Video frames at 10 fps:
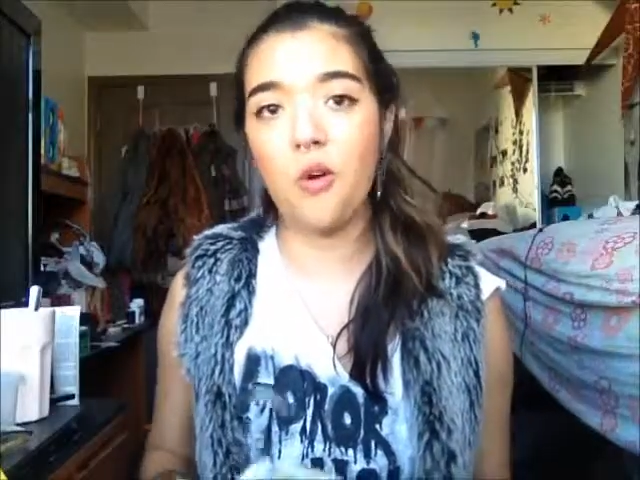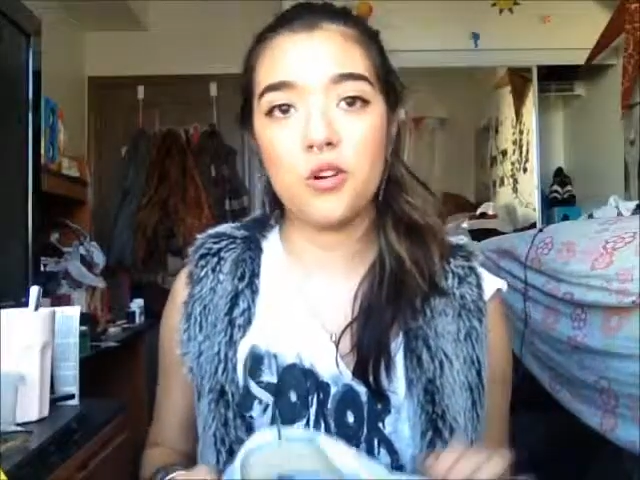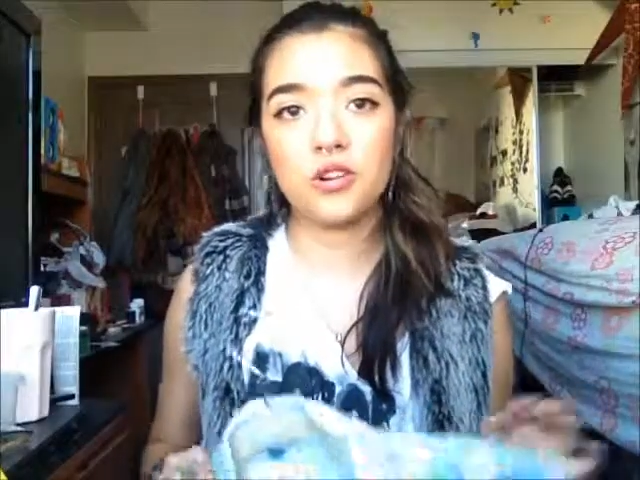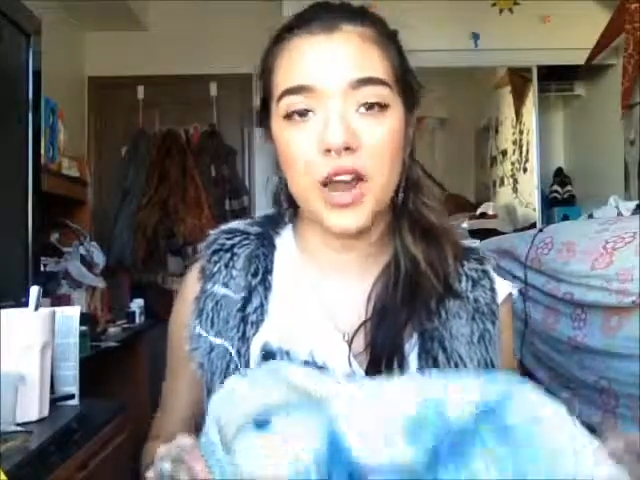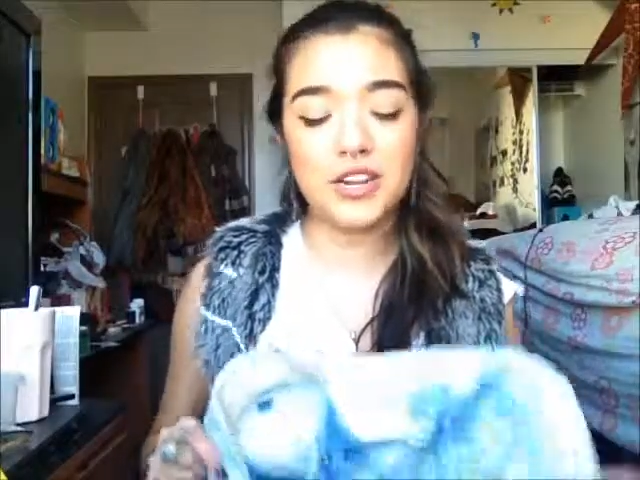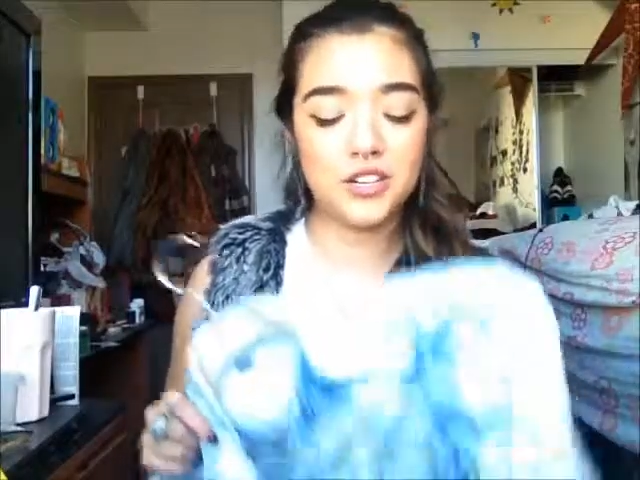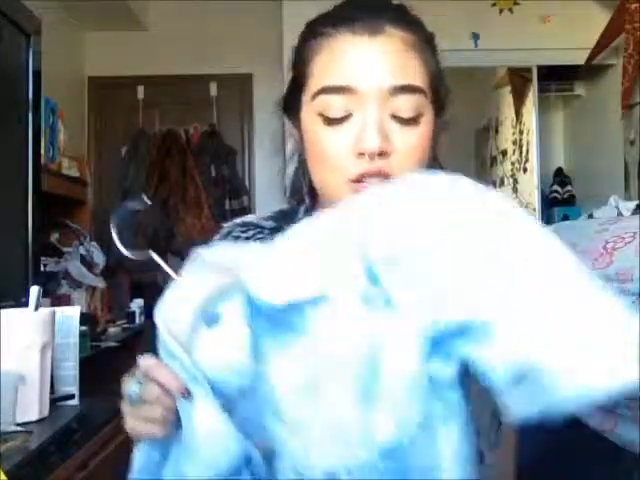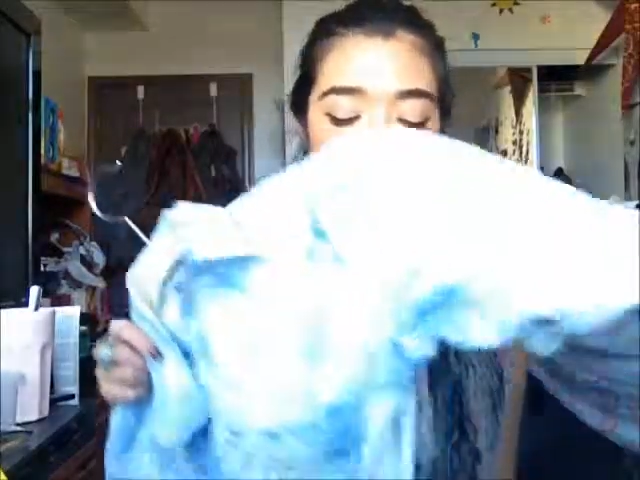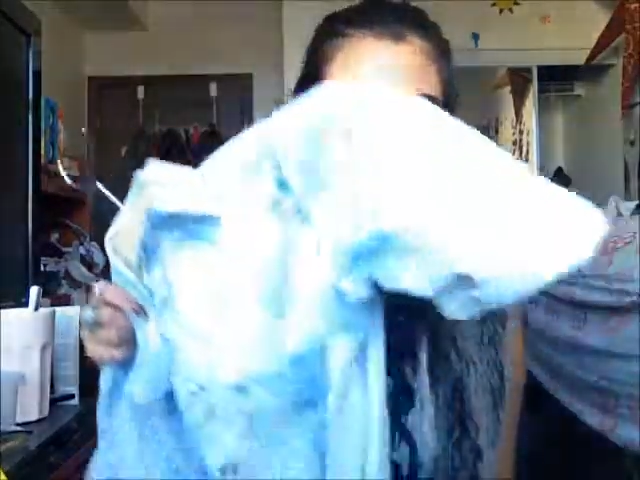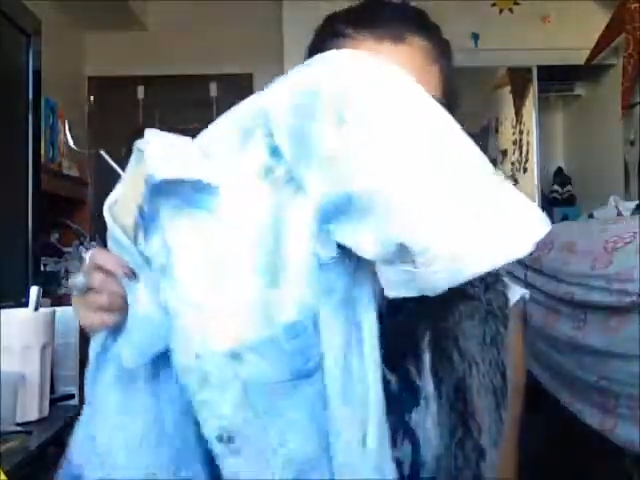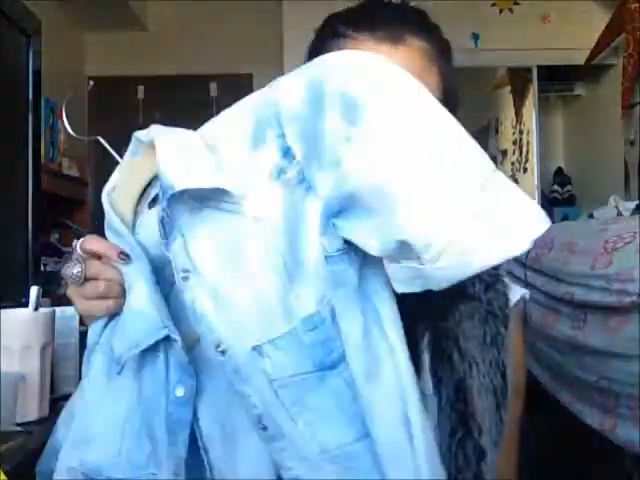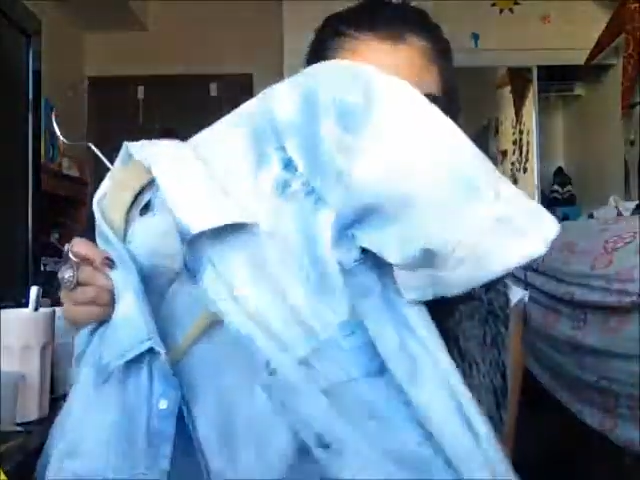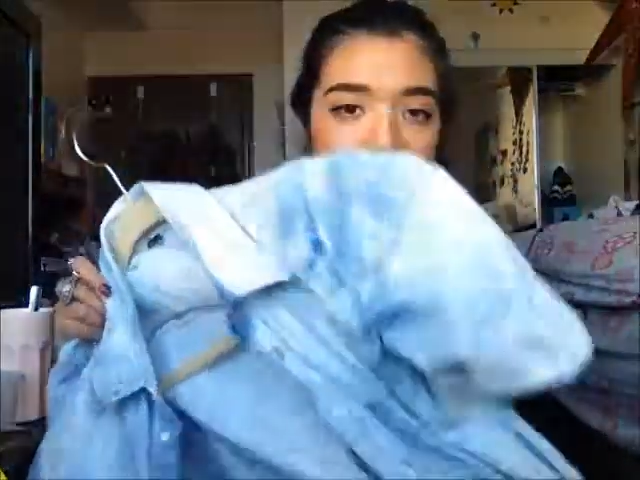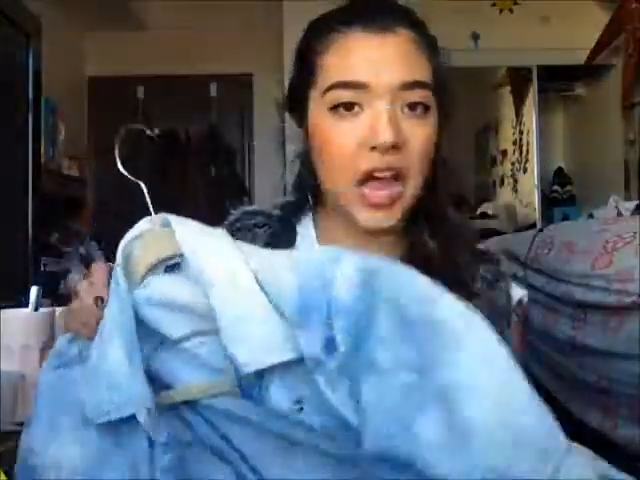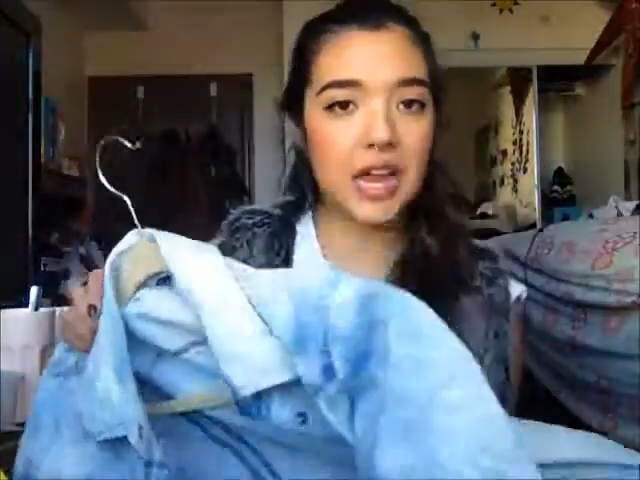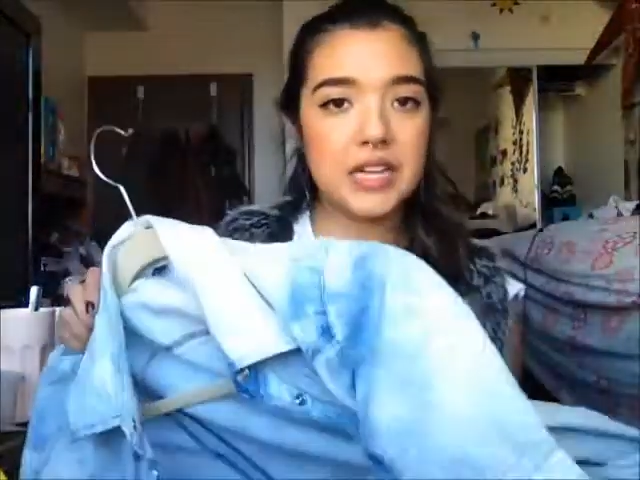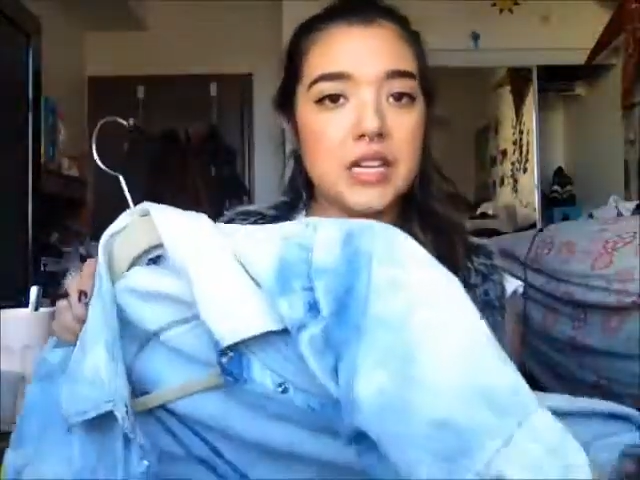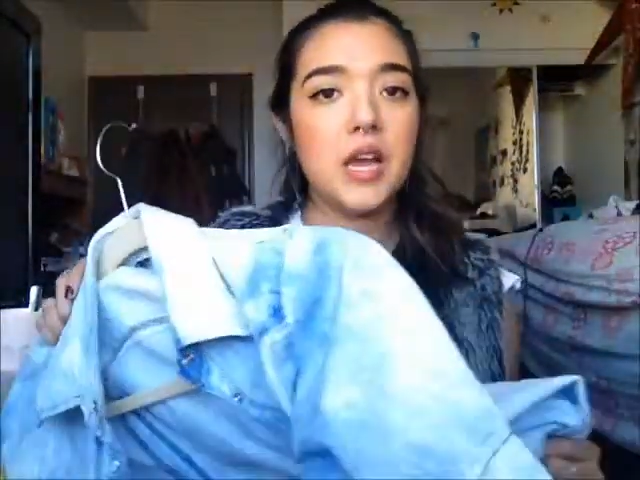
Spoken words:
or try to do it outside.